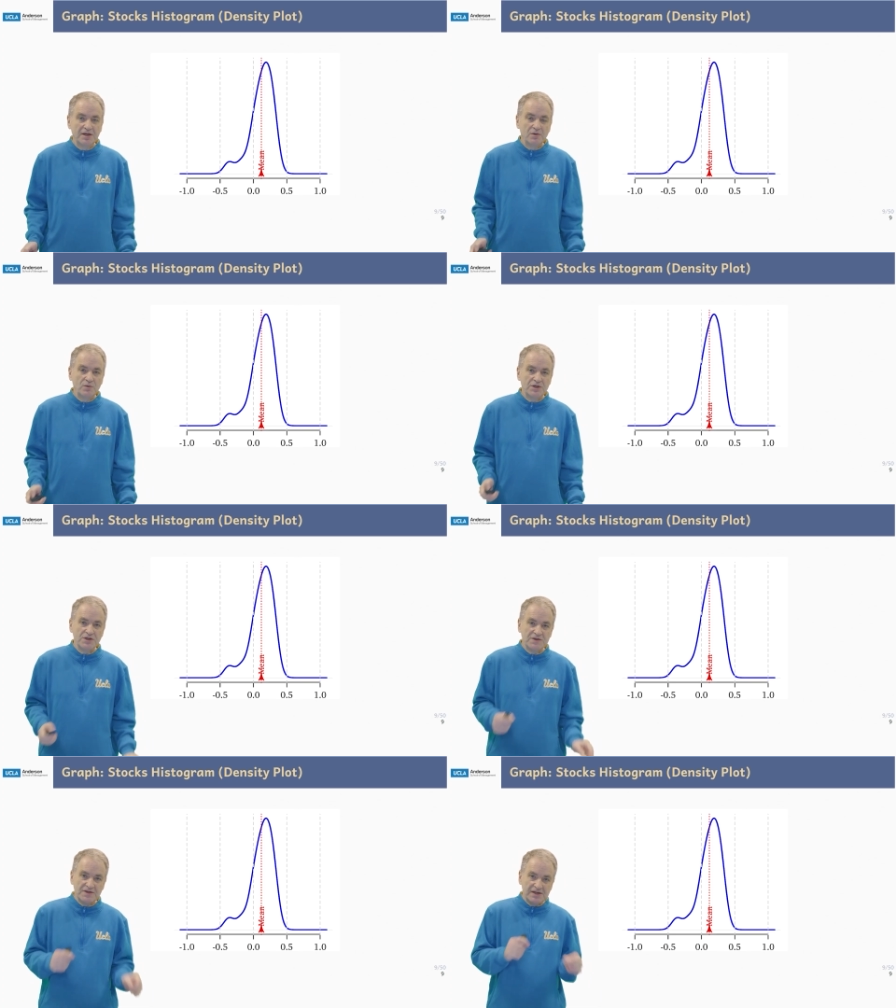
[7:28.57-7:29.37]
which
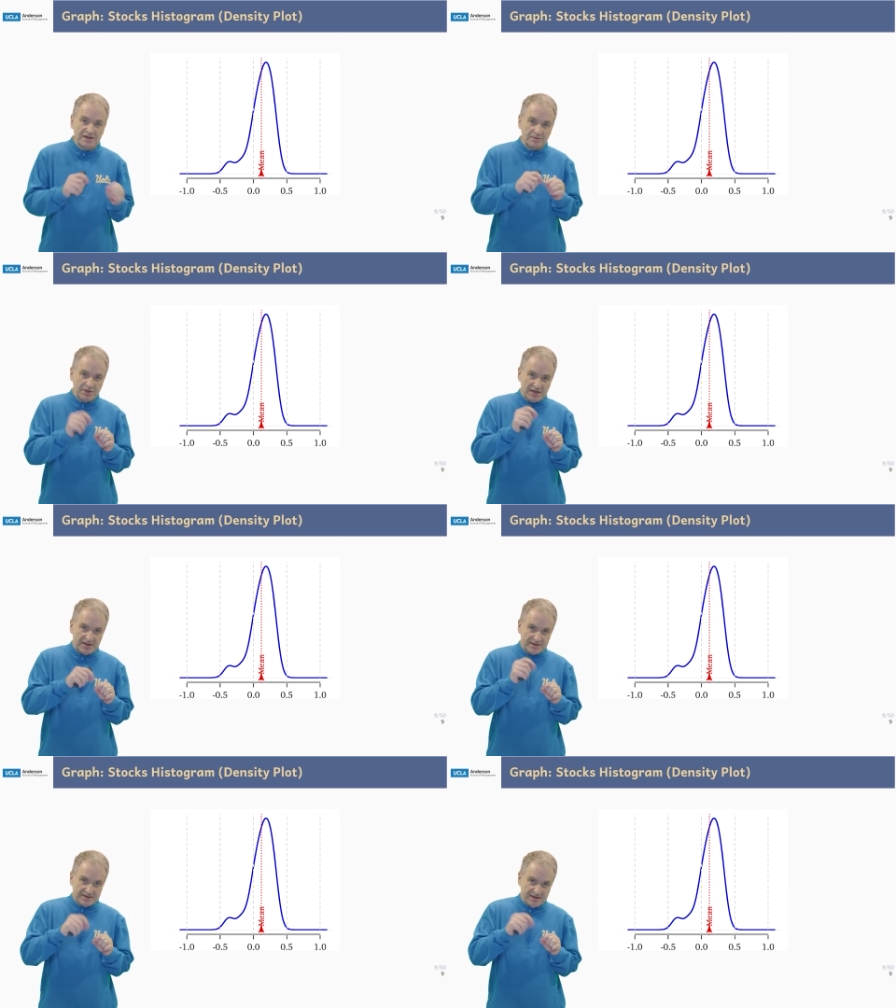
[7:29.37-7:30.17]
is a little bit
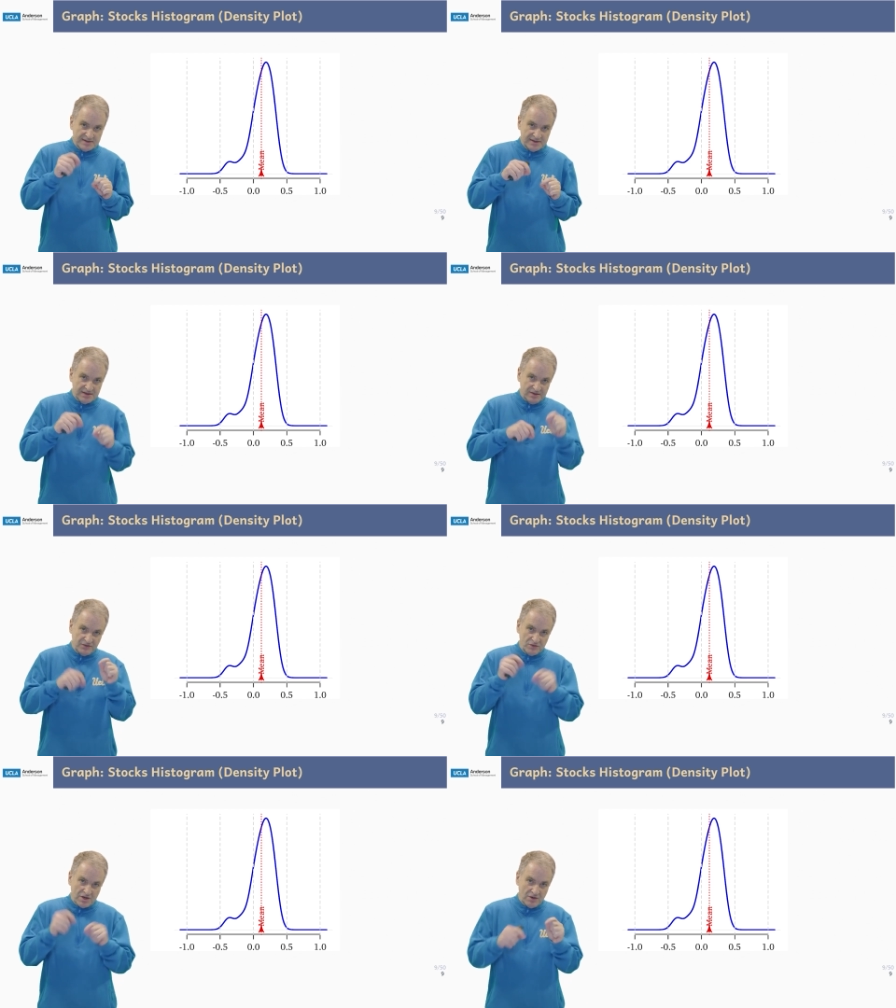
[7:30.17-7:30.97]
less sensitive
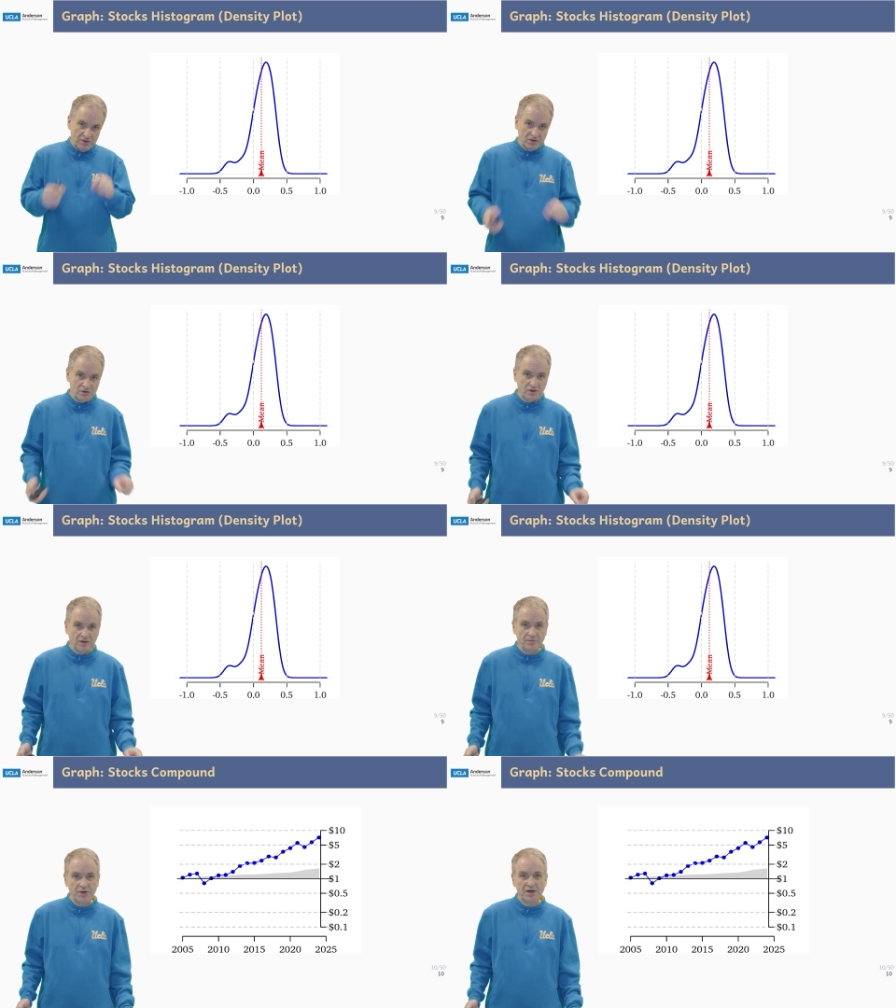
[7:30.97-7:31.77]
to how you draw
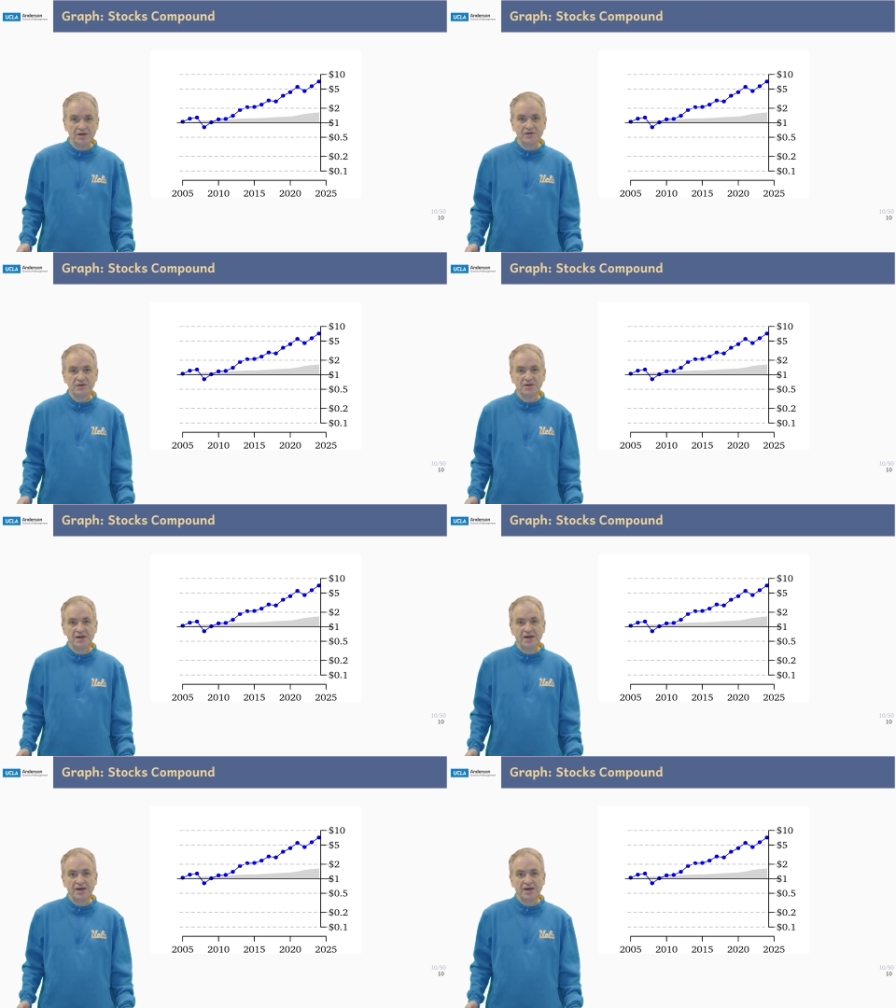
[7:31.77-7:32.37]
the bars.